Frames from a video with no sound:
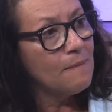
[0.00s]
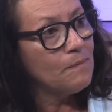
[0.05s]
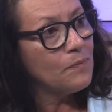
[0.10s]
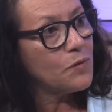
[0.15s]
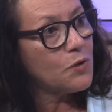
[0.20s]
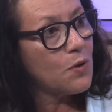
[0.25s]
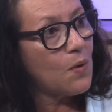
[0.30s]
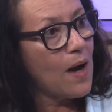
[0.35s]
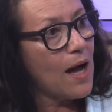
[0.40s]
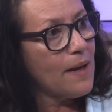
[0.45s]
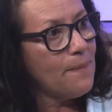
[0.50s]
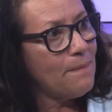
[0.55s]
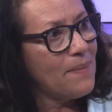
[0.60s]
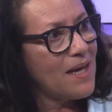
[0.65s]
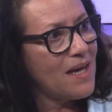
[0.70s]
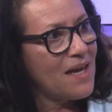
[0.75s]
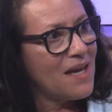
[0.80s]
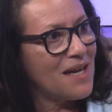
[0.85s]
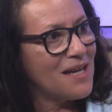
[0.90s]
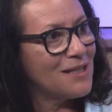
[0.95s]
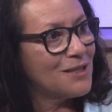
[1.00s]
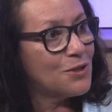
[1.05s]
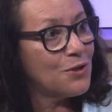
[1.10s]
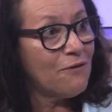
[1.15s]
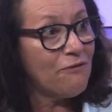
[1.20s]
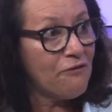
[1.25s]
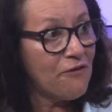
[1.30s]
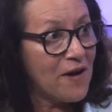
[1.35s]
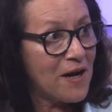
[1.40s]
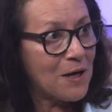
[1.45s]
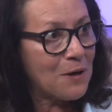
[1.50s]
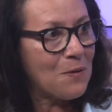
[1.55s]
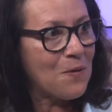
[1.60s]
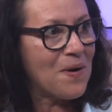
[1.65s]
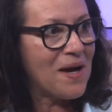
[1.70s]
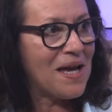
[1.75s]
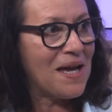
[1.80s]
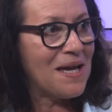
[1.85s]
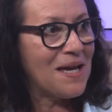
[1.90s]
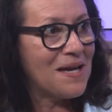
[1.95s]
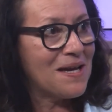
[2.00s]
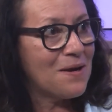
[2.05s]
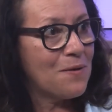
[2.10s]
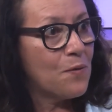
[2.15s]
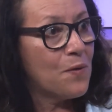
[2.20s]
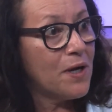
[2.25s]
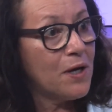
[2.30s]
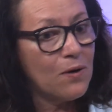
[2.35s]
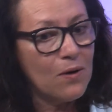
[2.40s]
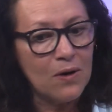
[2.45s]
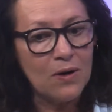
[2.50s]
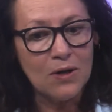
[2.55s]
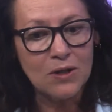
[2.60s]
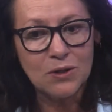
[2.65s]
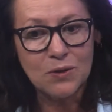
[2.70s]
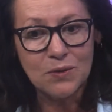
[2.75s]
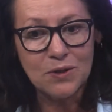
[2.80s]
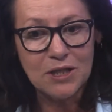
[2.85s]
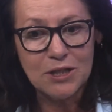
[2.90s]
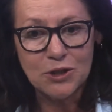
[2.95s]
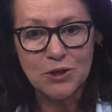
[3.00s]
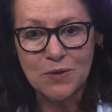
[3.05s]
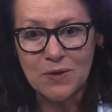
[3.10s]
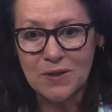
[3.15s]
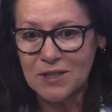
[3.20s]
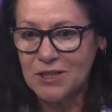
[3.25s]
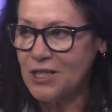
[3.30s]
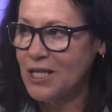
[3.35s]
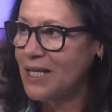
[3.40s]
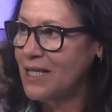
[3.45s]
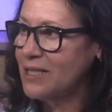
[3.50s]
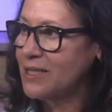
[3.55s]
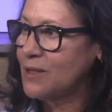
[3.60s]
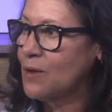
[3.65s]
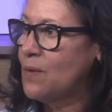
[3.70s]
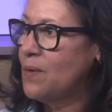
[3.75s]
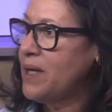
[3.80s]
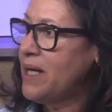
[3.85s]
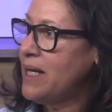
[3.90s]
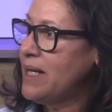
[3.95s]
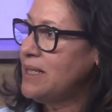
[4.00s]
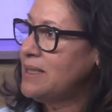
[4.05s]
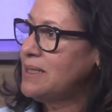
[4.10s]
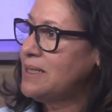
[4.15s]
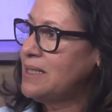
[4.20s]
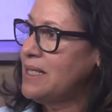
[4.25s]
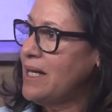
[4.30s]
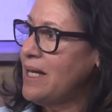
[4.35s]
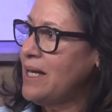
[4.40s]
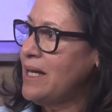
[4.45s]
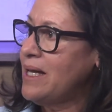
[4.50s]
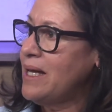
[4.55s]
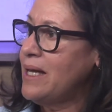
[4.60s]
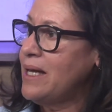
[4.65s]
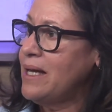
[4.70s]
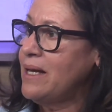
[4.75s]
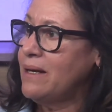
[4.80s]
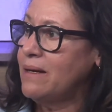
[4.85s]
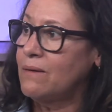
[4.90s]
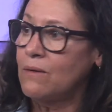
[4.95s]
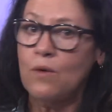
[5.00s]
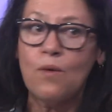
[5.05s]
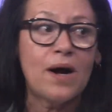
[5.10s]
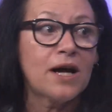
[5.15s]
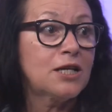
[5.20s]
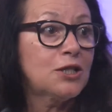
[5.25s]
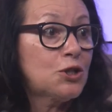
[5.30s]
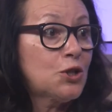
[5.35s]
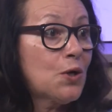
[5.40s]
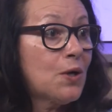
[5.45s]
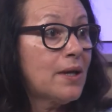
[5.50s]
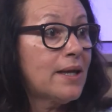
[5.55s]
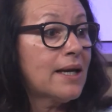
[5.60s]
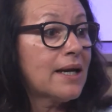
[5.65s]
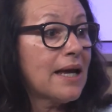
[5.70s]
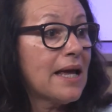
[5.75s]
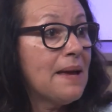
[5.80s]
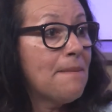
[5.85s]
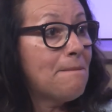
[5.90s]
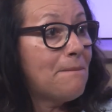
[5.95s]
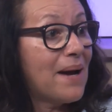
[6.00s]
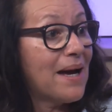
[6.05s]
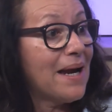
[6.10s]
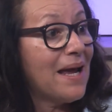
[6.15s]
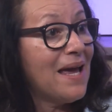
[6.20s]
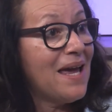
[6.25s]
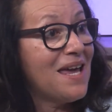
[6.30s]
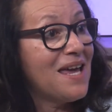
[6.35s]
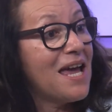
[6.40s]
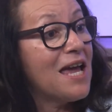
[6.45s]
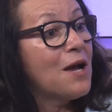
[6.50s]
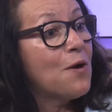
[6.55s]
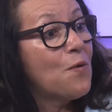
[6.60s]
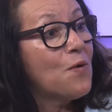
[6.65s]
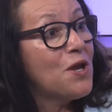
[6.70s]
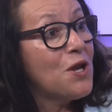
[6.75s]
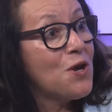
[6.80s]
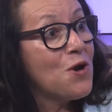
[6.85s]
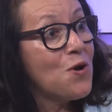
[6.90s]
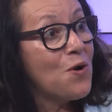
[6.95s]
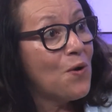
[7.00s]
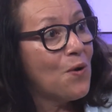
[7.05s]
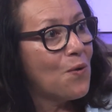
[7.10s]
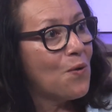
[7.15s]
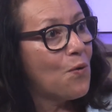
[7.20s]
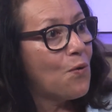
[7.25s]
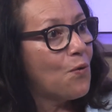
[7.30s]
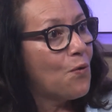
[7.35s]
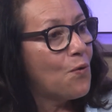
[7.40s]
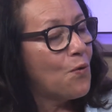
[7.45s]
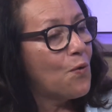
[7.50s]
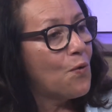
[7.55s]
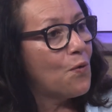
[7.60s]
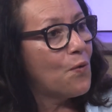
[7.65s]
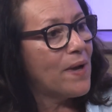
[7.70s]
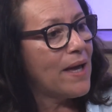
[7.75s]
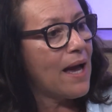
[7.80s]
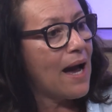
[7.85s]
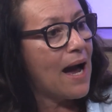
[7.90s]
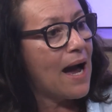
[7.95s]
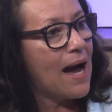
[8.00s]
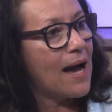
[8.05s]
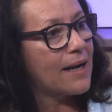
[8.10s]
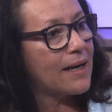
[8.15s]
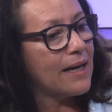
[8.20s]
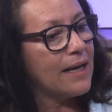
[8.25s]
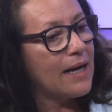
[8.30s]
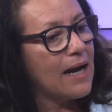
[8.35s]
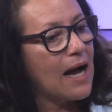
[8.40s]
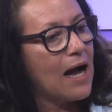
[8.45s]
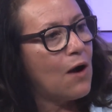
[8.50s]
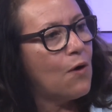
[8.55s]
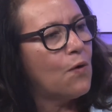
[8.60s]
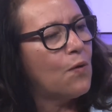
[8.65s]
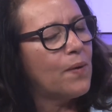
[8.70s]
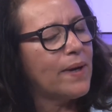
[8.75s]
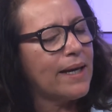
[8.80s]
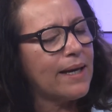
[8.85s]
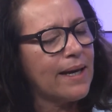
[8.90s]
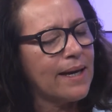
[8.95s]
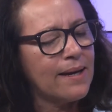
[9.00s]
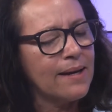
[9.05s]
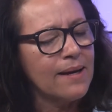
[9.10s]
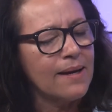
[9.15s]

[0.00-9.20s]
to Hy-Vee, to Fairway, we go to the churches, we see one each other in parade, and we know who we are and how we can.